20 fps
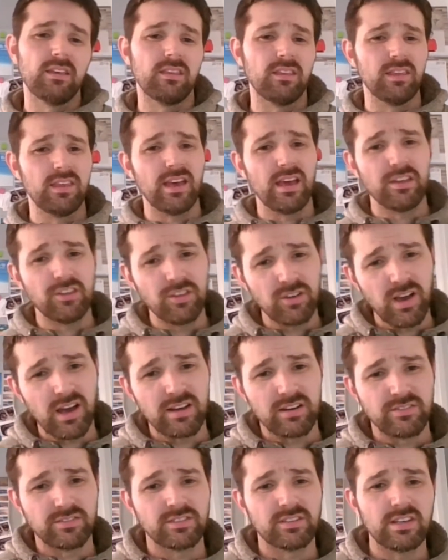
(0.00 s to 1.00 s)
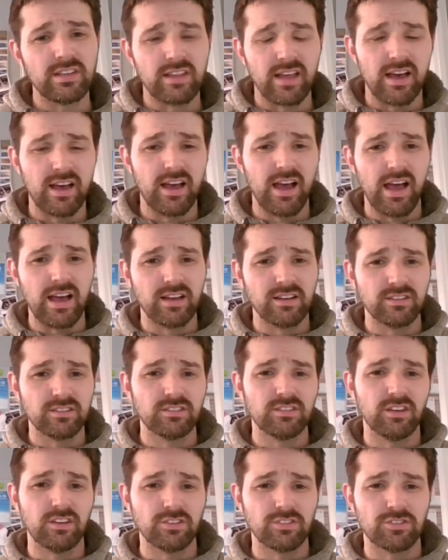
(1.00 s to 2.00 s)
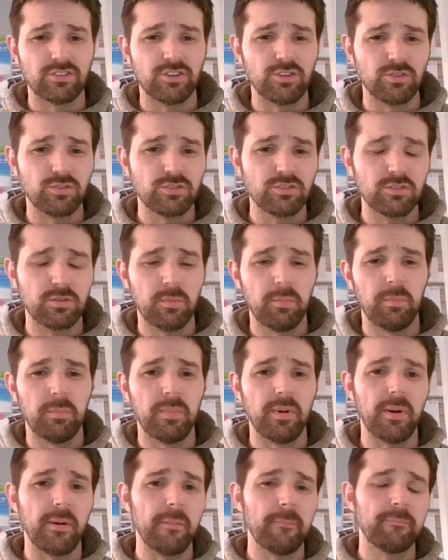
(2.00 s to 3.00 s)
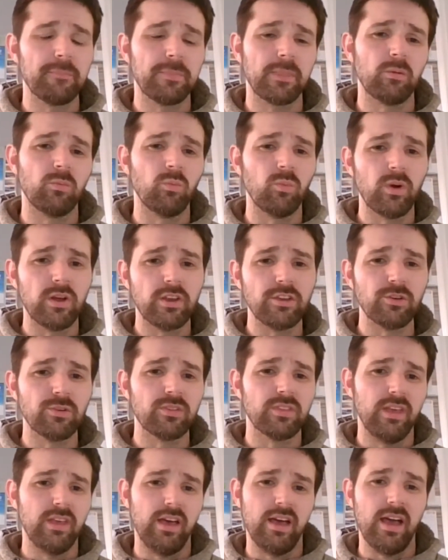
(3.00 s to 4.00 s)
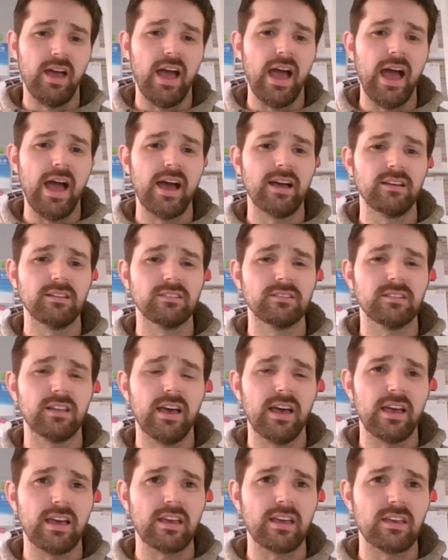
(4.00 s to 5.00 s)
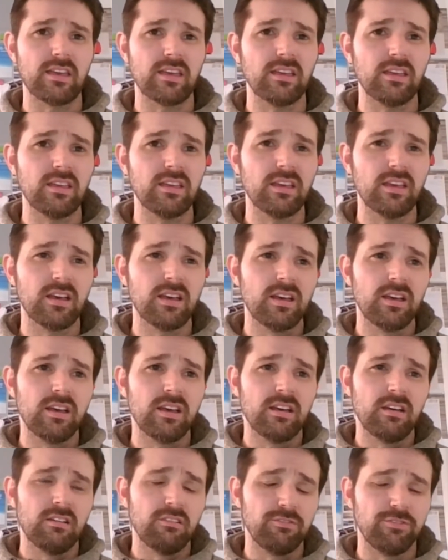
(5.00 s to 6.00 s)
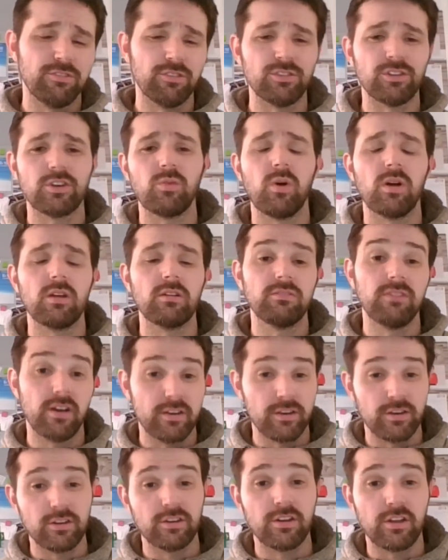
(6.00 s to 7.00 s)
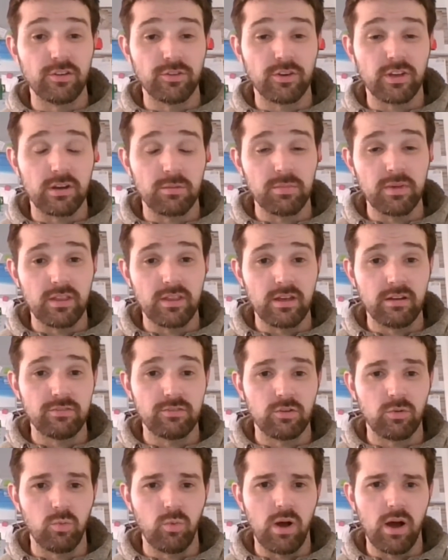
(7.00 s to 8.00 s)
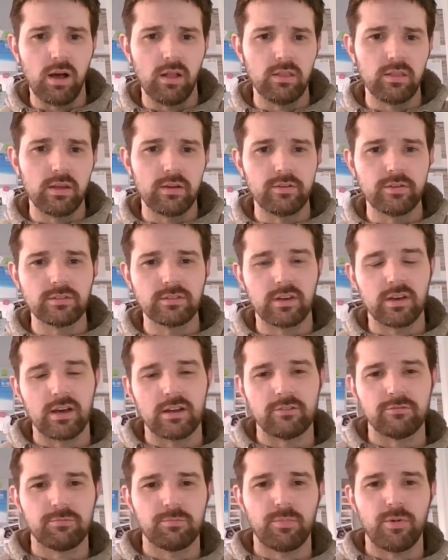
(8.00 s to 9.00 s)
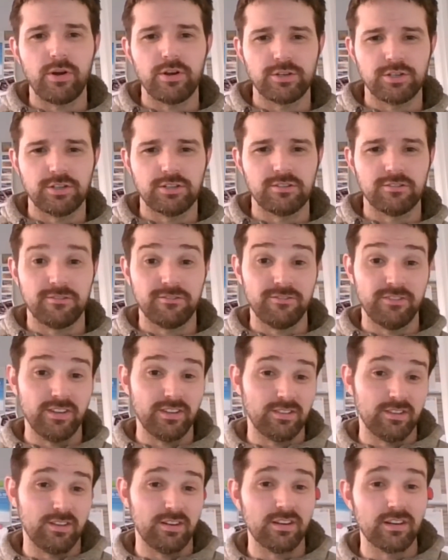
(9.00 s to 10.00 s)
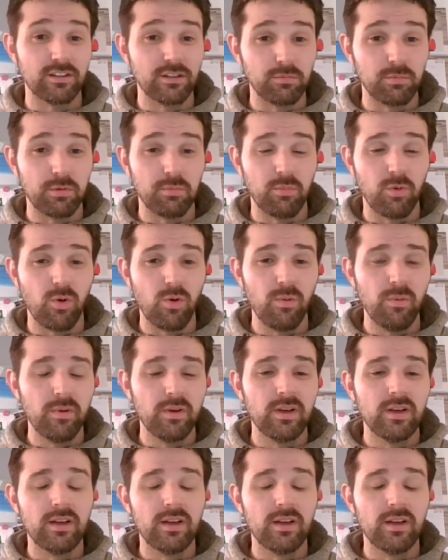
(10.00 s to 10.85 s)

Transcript: You kind of see that as a student, but when you're there as a fully qualified and you know you're going to be there for a while, there is a kind of pressure to fit in a little bit more.